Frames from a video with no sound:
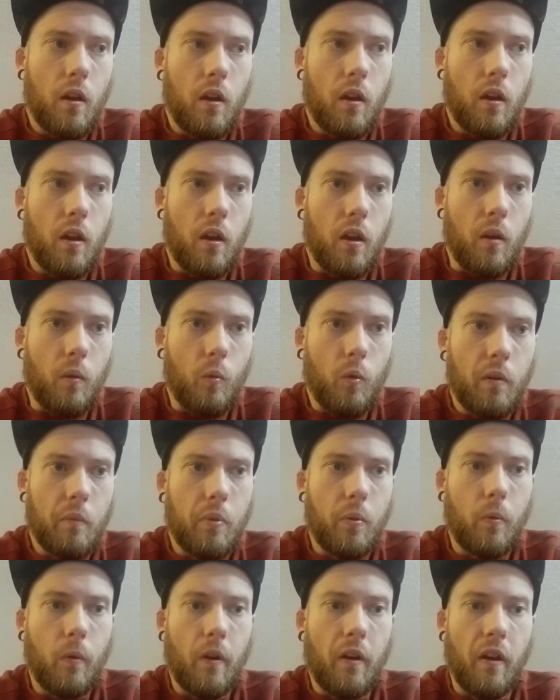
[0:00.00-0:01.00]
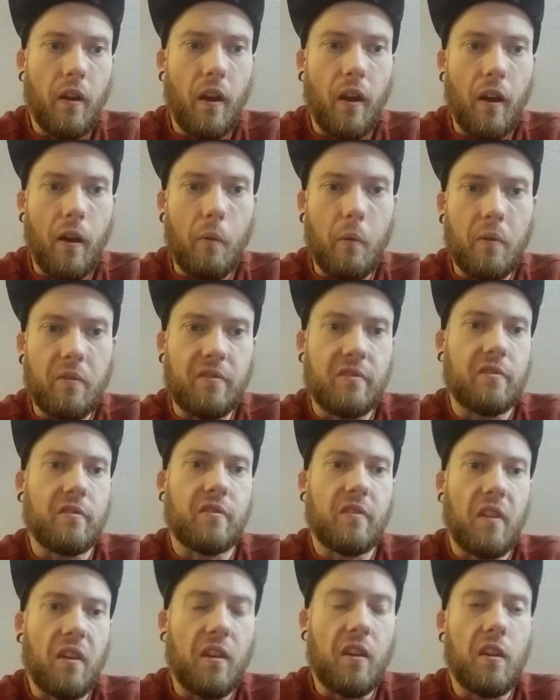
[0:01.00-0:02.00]
at one point I would
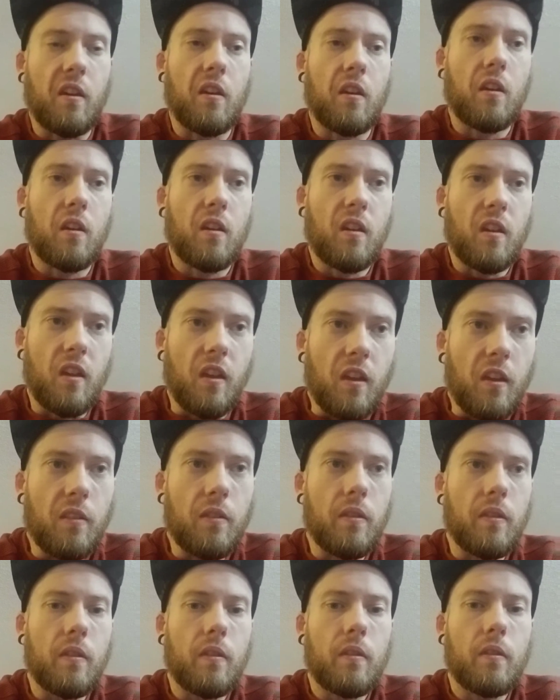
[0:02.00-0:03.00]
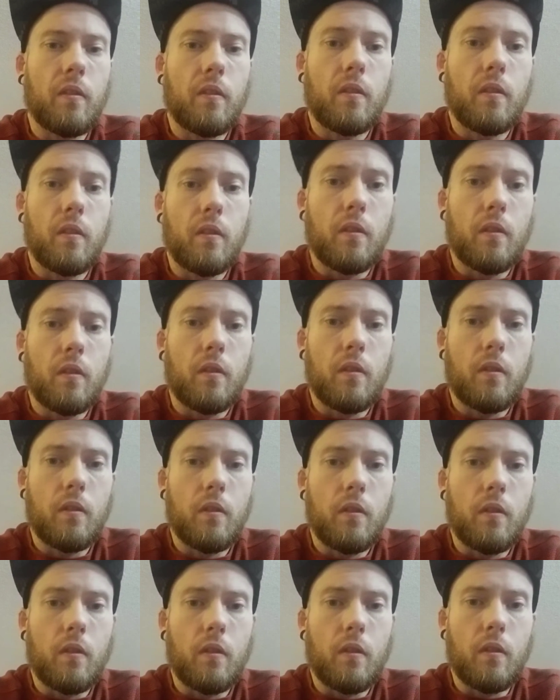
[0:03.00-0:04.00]
sit in
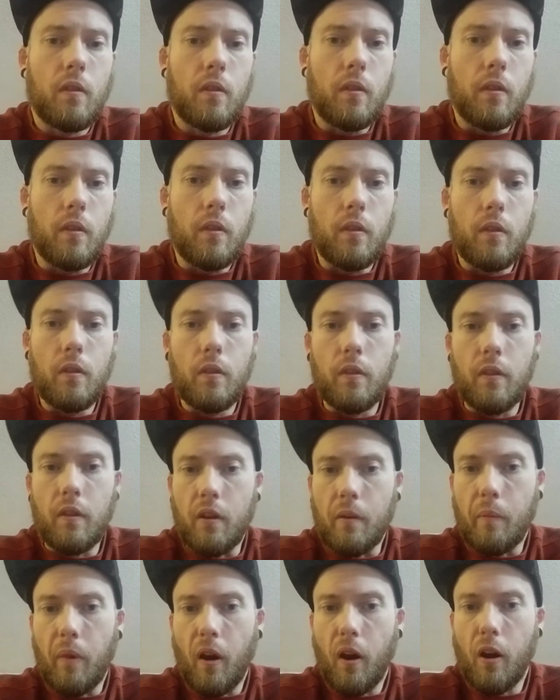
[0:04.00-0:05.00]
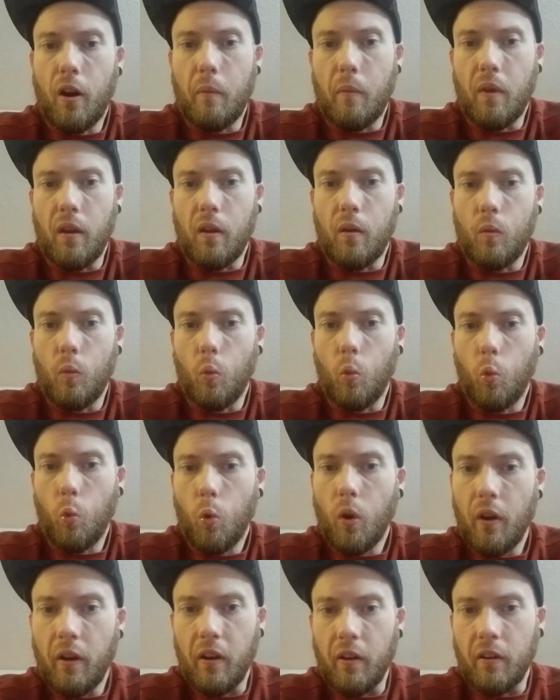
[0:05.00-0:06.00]
the apartment
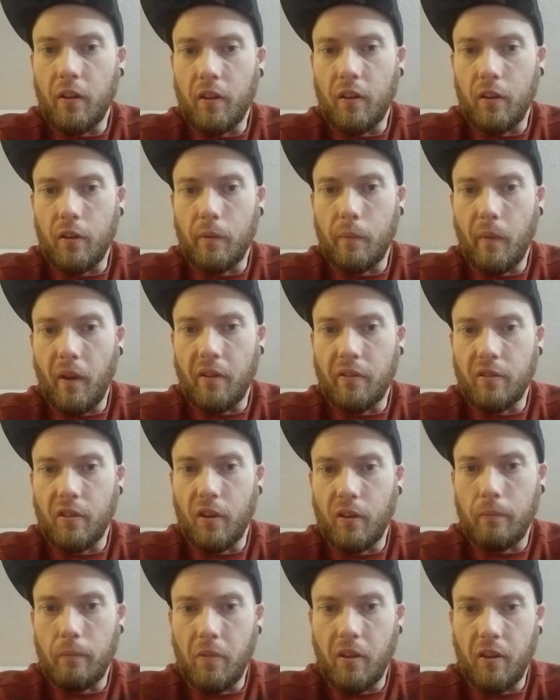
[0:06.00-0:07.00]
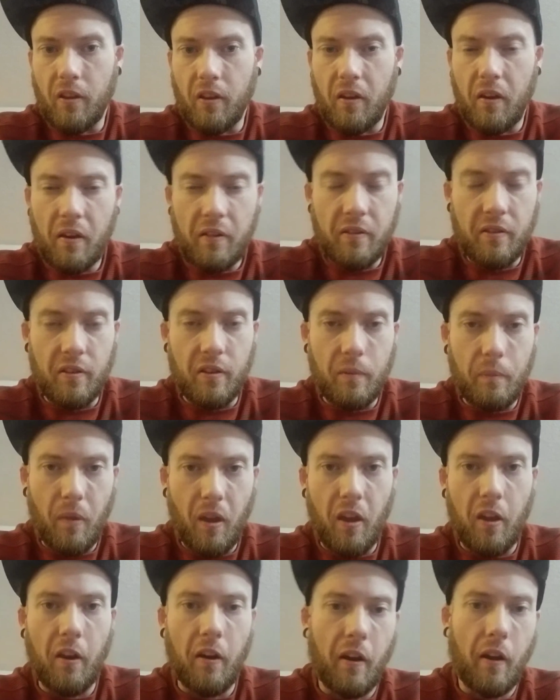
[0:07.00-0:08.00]
wanting to kill myself because of the
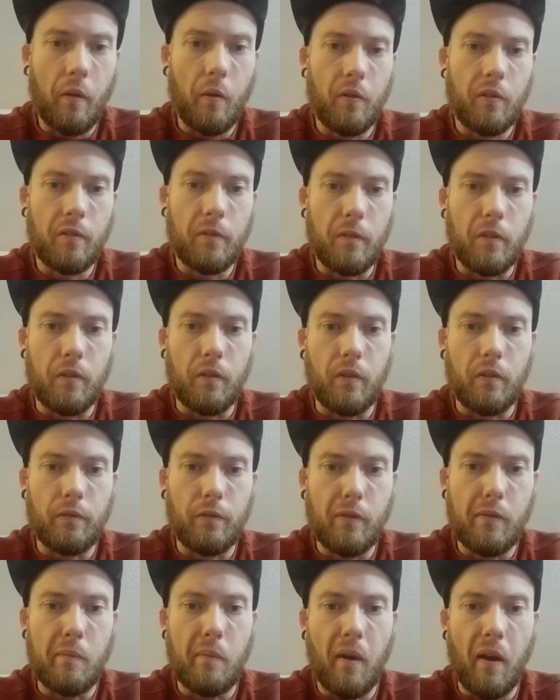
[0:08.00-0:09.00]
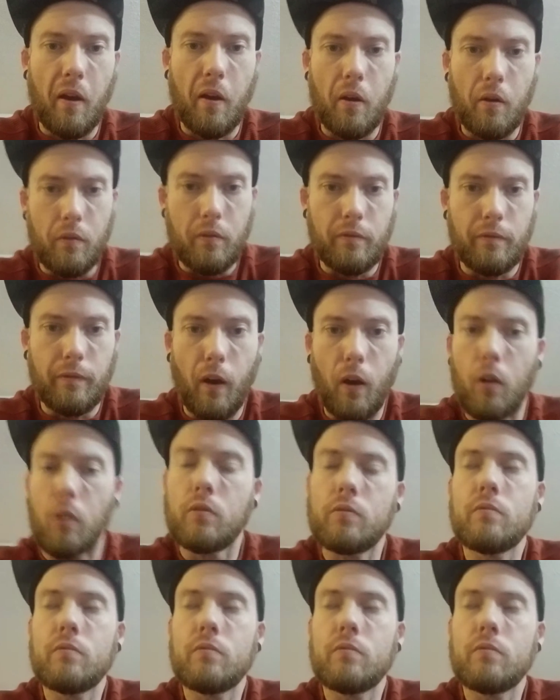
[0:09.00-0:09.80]
pain I was feeling from my own fault.